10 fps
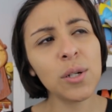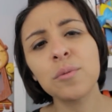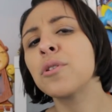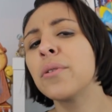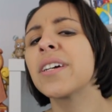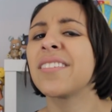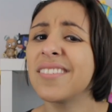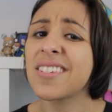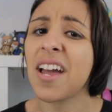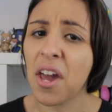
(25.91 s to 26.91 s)
don't do it because
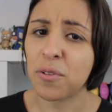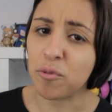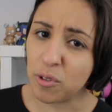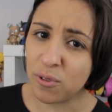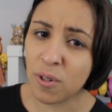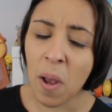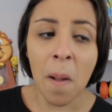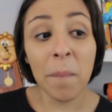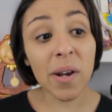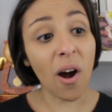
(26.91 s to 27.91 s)
it's kind of rude,
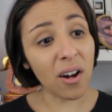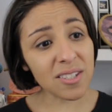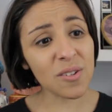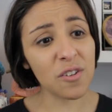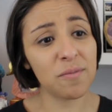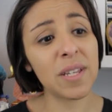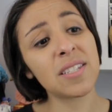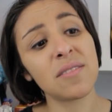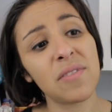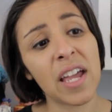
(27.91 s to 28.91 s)
but also a
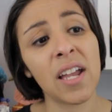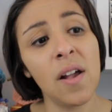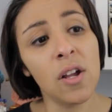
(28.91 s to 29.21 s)
mix of like,